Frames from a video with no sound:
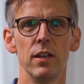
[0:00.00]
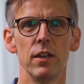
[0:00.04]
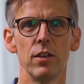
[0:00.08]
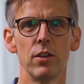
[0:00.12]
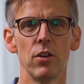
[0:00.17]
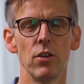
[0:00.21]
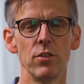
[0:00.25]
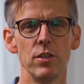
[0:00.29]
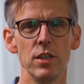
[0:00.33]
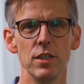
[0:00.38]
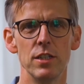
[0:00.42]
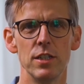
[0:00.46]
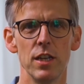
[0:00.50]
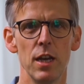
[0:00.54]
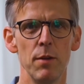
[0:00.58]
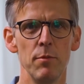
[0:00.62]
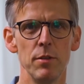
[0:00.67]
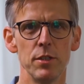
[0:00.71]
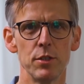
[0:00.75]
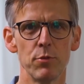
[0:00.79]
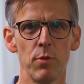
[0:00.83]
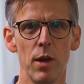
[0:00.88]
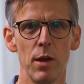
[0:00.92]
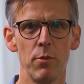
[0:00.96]
God
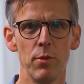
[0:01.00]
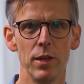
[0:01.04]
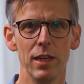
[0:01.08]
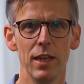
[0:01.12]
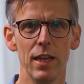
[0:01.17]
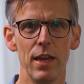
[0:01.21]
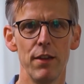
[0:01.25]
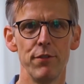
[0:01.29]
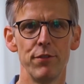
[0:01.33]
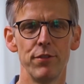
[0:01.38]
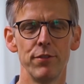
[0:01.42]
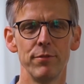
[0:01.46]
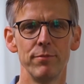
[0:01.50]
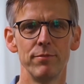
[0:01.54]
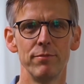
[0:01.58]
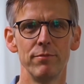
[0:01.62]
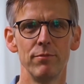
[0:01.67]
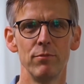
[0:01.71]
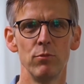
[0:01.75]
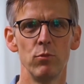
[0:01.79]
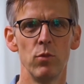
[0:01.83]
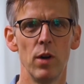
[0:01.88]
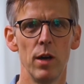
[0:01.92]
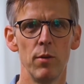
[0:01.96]
determines where we live,
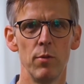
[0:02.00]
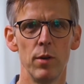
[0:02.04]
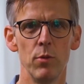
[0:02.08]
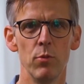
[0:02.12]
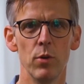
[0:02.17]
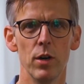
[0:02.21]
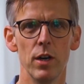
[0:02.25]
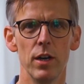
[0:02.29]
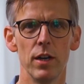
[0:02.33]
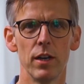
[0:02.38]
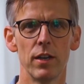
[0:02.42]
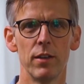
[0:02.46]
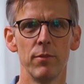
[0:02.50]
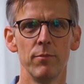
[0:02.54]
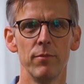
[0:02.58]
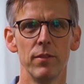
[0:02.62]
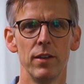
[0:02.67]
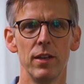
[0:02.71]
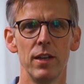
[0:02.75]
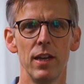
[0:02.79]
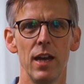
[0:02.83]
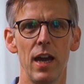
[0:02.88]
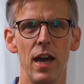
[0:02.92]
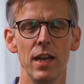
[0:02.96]
where we work,
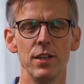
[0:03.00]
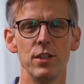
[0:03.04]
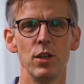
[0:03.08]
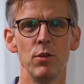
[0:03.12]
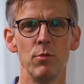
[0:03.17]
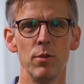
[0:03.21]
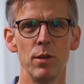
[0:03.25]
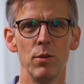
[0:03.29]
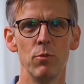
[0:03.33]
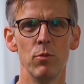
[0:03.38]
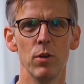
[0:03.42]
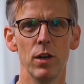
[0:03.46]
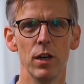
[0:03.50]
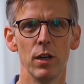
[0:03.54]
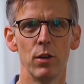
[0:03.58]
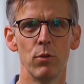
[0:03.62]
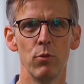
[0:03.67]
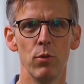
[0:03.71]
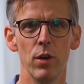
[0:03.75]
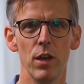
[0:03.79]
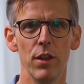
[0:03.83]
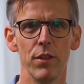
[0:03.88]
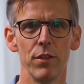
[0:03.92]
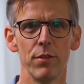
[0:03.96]
and who we work
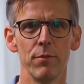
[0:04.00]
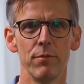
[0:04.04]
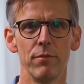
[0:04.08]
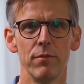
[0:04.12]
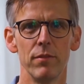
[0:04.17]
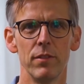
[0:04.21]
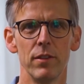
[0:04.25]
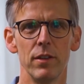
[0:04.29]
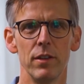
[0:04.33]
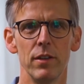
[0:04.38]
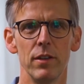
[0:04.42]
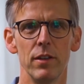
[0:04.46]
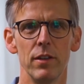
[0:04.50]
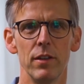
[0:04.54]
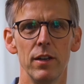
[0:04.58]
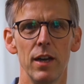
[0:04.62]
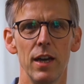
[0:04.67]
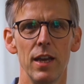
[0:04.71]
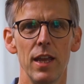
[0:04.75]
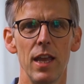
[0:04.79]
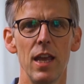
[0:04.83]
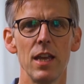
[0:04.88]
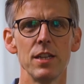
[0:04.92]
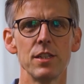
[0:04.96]
with.
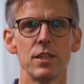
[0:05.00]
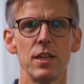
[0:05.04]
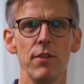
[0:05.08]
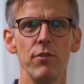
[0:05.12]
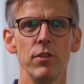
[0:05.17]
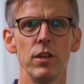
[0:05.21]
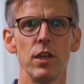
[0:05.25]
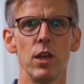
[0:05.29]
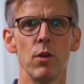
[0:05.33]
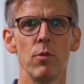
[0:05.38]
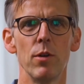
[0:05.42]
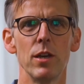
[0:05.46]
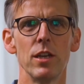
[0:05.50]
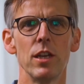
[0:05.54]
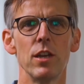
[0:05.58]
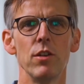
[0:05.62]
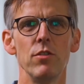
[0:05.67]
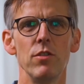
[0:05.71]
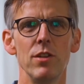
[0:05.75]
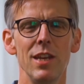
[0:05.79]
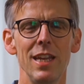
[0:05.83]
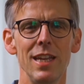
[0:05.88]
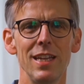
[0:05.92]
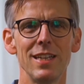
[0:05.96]
And he has given you a
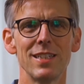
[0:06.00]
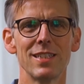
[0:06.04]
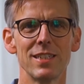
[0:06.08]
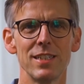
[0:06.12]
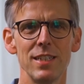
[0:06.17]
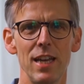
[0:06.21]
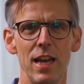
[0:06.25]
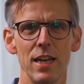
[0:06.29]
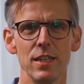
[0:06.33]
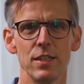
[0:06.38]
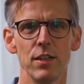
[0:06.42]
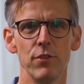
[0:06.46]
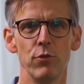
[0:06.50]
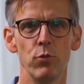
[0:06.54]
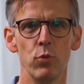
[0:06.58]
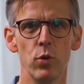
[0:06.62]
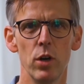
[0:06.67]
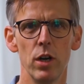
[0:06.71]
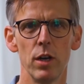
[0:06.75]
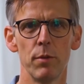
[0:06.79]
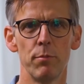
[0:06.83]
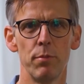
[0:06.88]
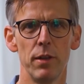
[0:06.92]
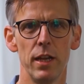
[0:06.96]
unique set of
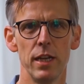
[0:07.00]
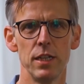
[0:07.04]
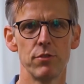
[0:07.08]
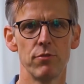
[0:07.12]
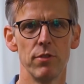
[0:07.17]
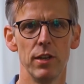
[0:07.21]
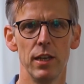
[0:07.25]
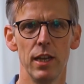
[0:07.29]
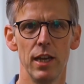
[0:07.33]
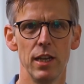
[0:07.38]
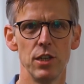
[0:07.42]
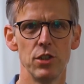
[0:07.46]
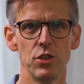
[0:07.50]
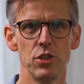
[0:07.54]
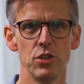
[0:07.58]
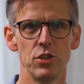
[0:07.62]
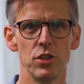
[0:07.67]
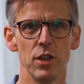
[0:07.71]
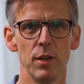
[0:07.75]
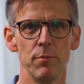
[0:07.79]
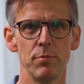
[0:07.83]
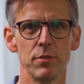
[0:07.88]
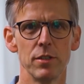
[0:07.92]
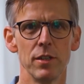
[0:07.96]
workplace
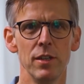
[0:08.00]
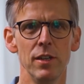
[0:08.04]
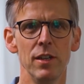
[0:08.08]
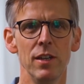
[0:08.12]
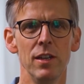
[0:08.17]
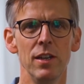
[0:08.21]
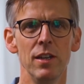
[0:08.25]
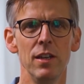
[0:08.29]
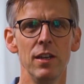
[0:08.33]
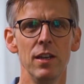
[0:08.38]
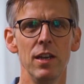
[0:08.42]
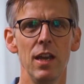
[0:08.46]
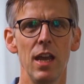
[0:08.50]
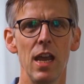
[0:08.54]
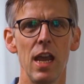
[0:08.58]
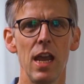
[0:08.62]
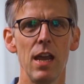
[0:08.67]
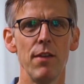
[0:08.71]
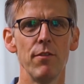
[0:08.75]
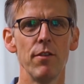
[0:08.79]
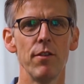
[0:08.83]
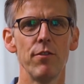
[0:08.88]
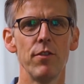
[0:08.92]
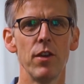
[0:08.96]
relationships.
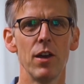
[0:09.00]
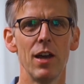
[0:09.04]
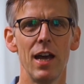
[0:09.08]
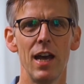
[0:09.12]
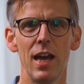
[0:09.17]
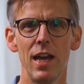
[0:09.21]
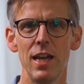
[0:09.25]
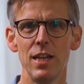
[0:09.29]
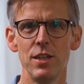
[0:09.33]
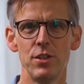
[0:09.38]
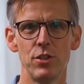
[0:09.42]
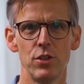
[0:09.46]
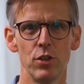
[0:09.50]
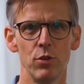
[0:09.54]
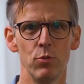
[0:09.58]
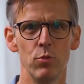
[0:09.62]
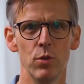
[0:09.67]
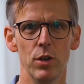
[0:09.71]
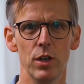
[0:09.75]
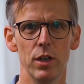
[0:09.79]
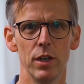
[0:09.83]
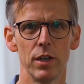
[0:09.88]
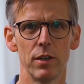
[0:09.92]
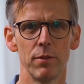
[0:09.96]
Even if you hate your
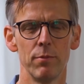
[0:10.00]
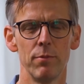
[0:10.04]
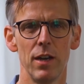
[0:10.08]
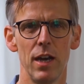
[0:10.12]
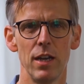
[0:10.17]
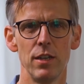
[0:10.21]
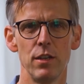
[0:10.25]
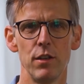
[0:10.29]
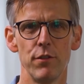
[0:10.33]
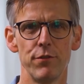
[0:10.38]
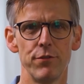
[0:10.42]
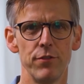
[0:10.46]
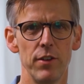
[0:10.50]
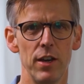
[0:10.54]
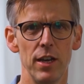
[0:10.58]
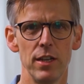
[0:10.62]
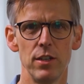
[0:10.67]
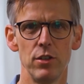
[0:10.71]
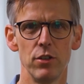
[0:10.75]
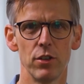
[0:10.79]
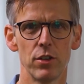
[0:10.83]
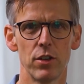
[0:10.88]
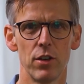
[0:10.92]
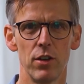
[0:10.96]
work and you
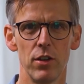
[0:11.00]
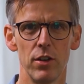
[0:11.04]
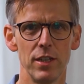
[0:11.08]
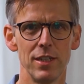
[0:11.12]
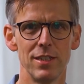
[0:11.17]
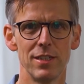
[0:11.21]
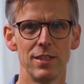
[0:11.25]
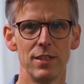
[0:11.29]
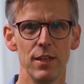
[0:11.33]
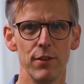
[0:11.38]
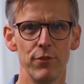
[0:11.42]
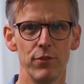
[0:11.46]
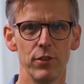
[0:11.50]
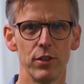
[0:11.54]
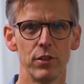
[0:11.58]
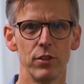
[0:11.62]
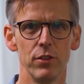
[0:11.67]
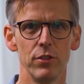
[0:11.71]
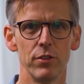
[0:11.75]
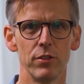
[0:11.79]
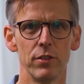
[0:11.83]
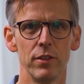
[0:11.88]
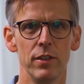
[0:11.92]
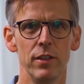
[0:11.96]
find your colleagues
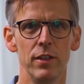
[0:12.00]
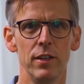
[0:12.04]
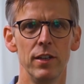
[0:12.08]
difficult,